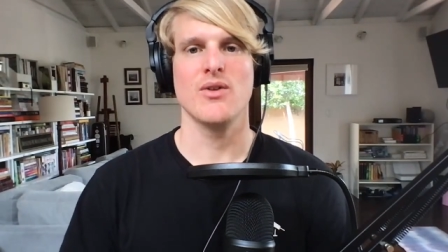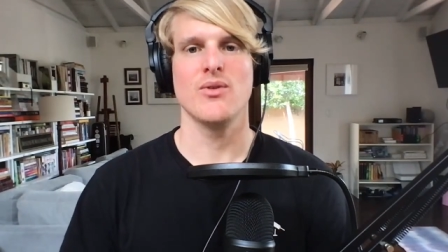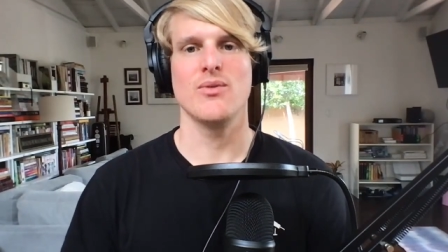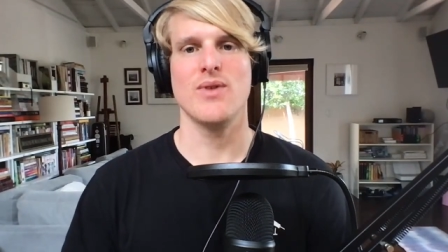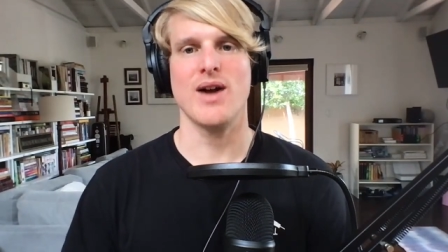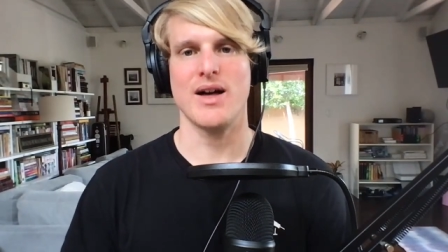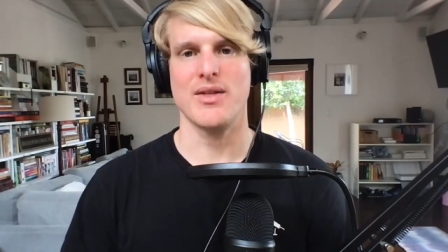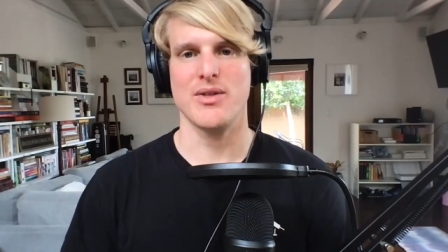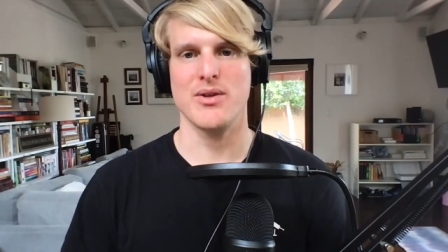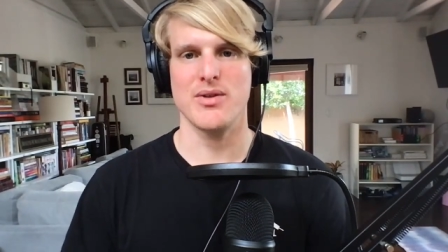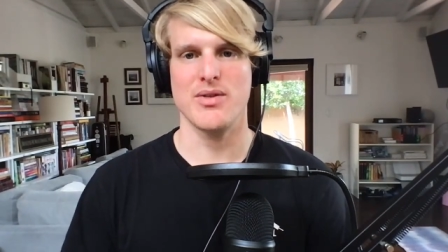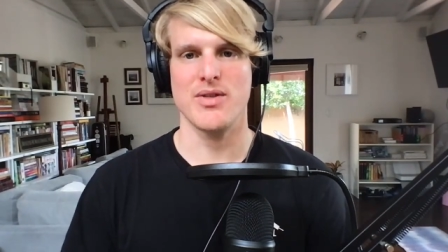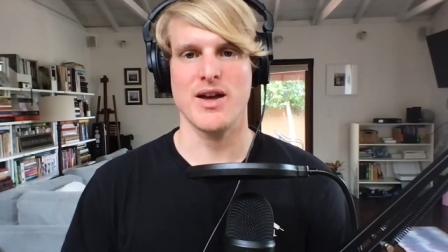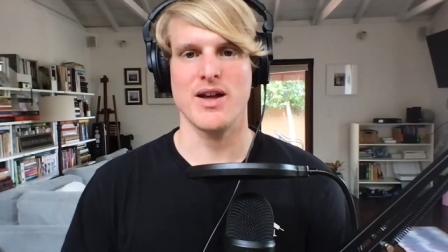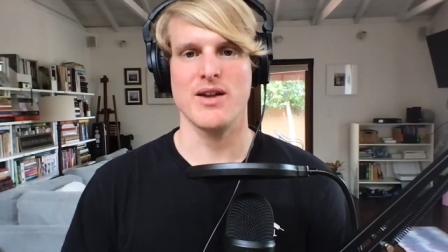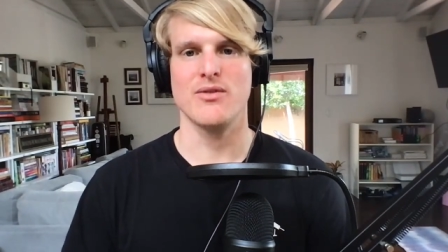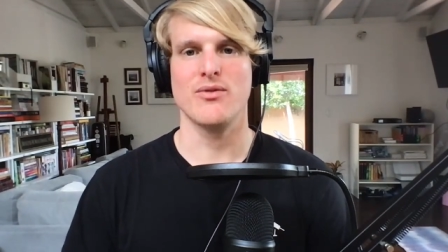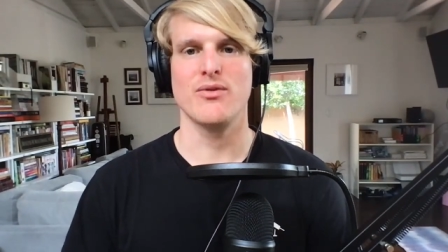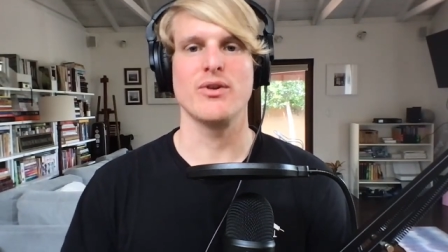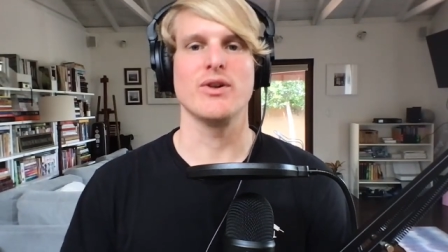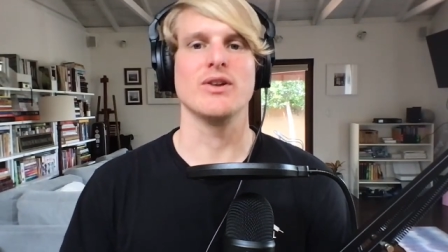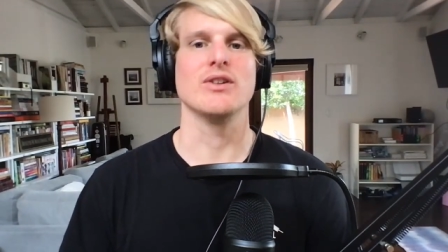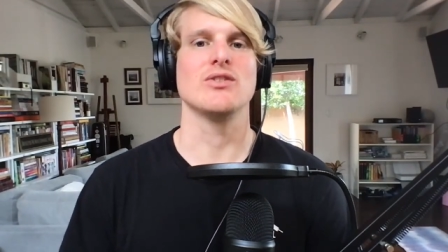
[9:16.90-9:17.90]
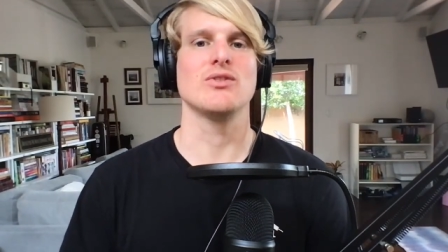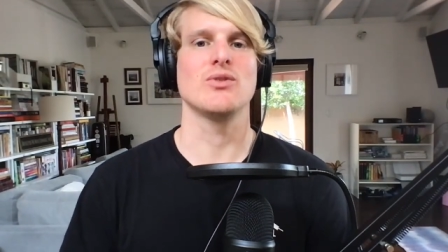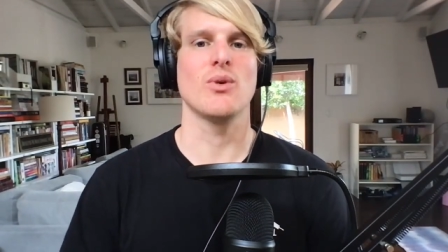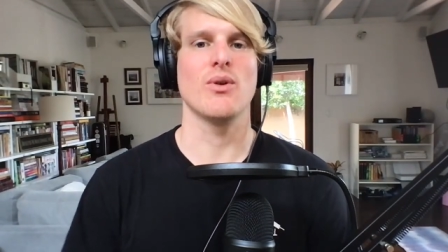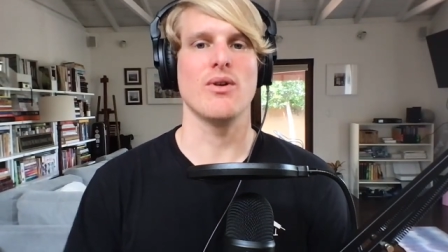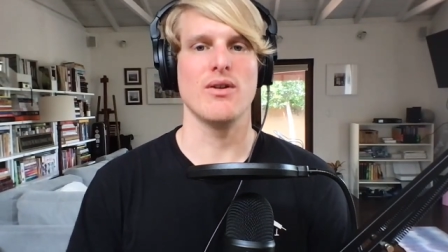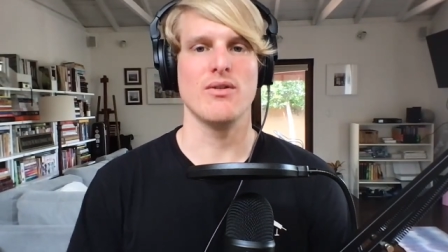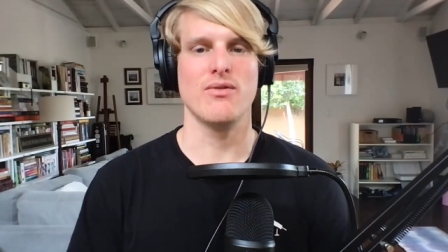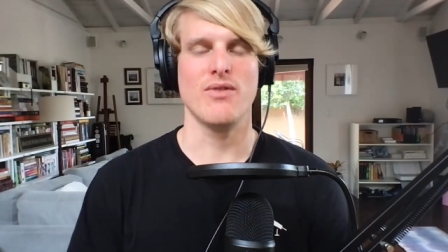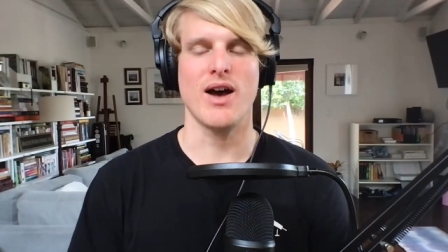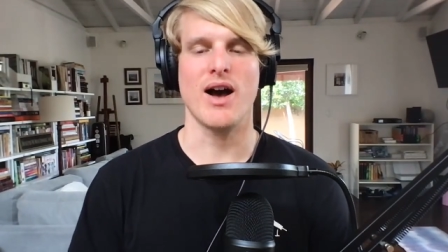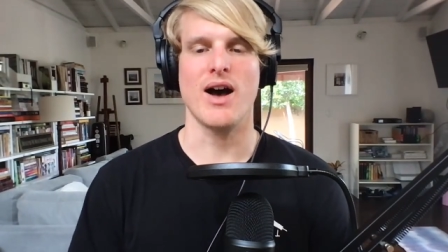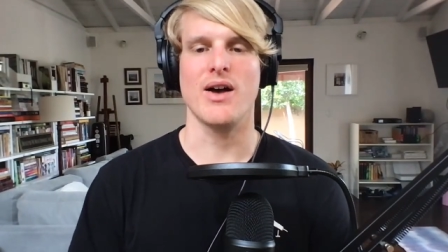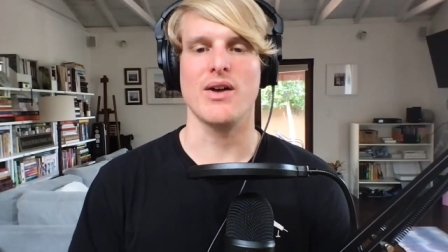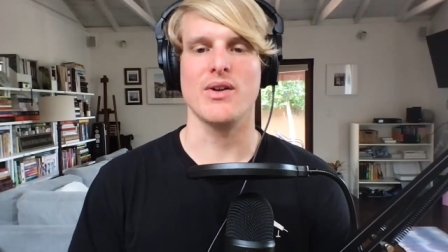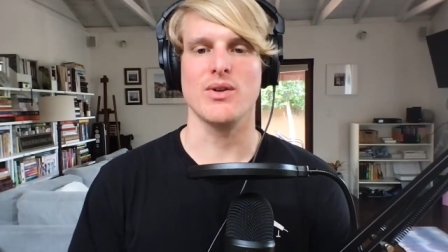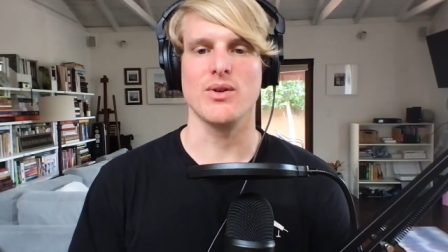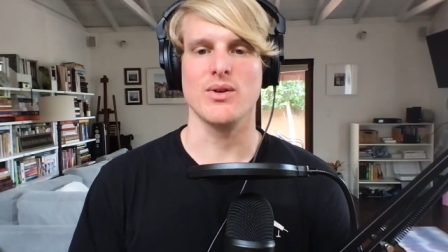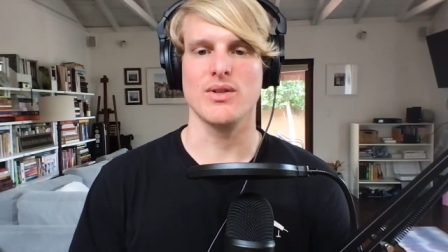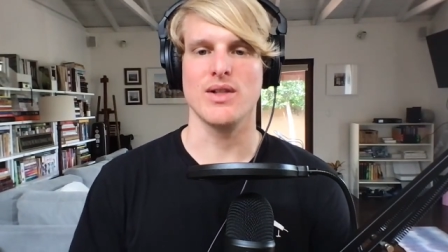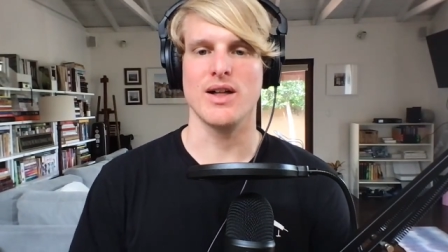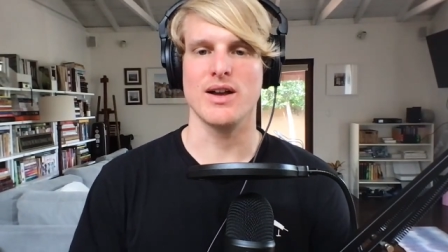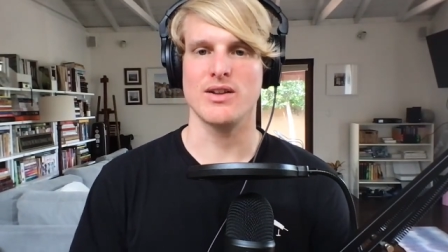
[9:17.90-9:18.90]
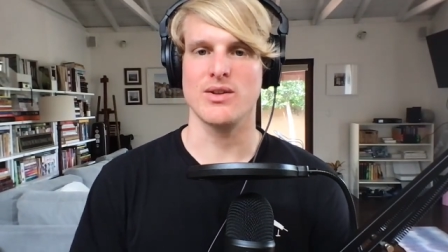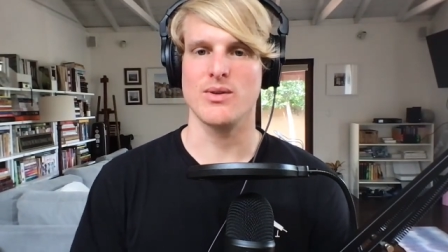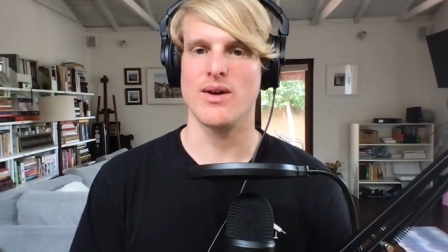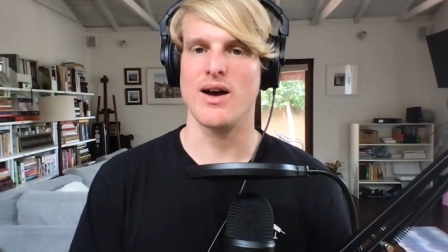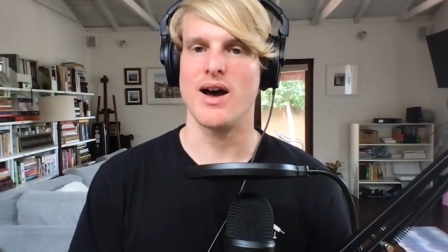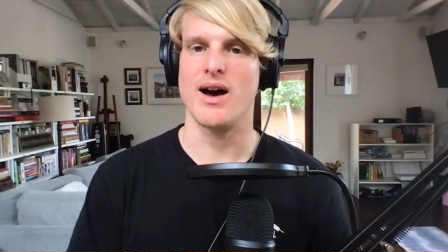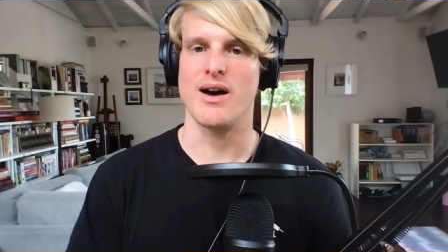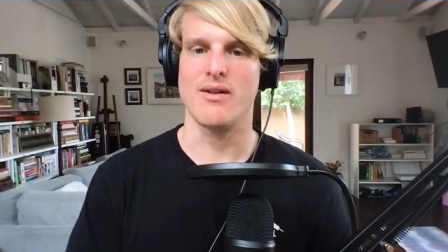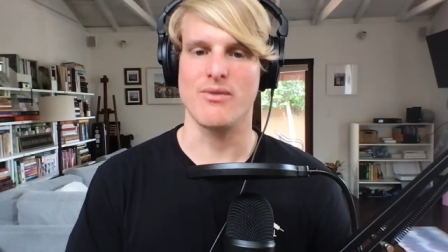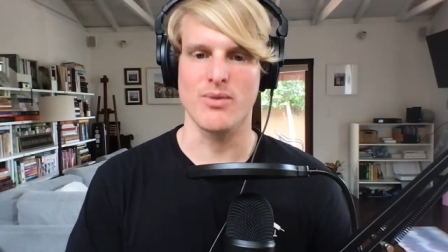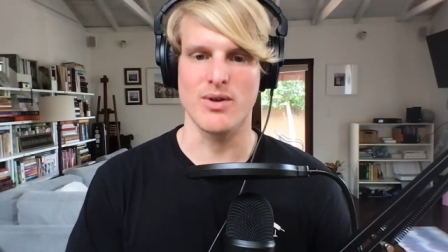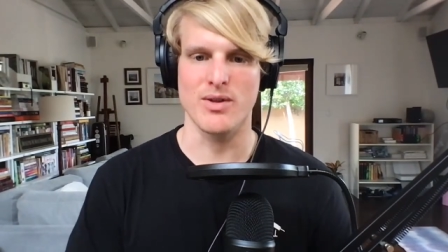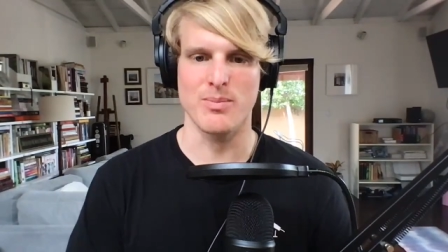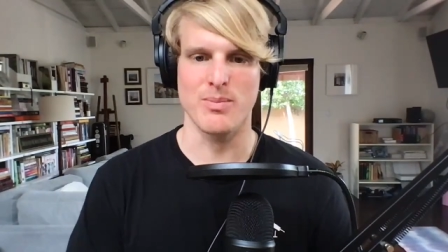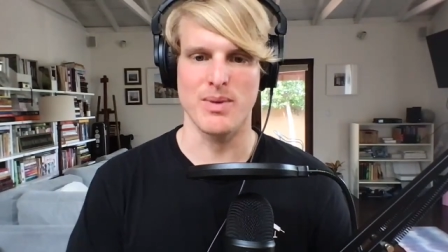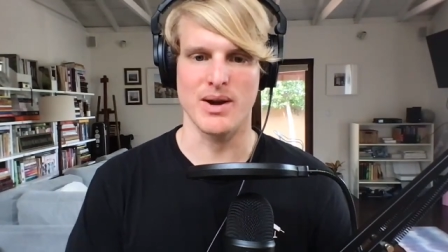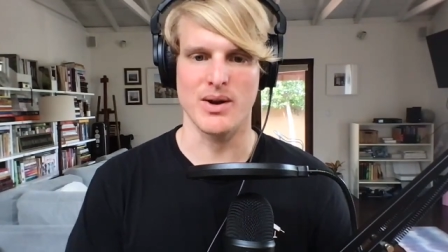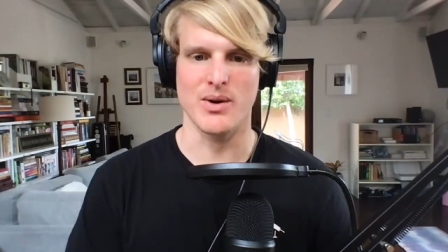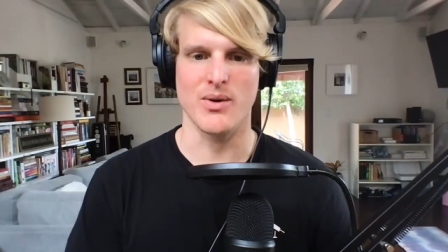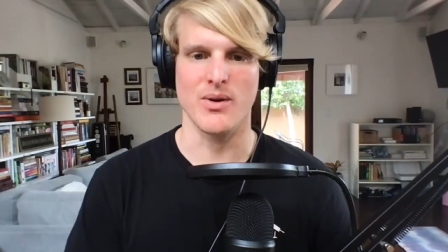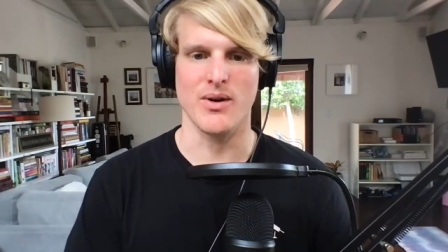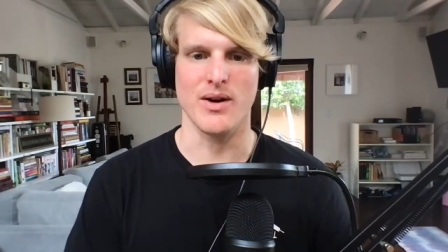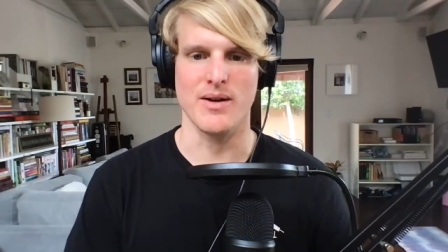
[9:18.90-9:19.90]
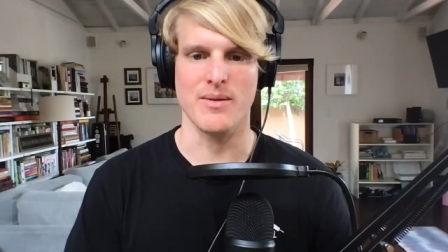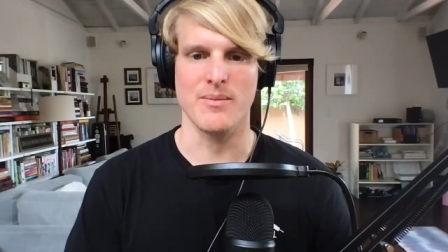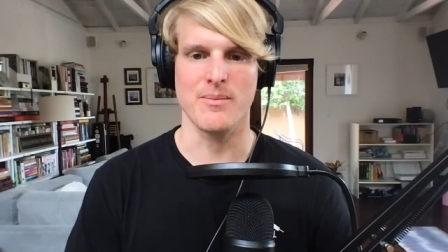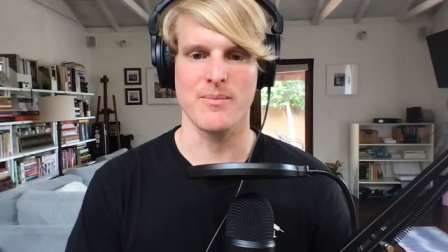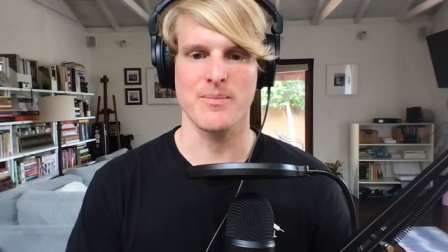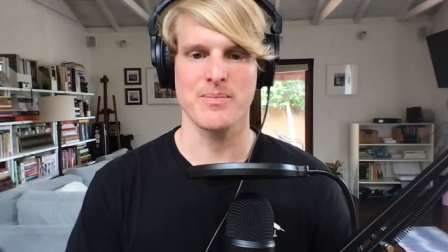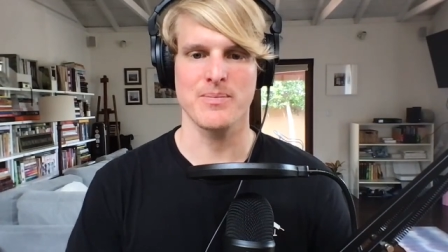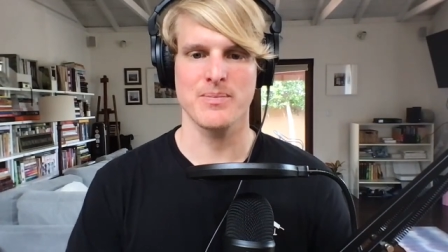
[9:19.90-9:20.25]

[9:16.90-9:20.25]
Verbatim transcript: rather than for a store of value like you have with Bitcoin.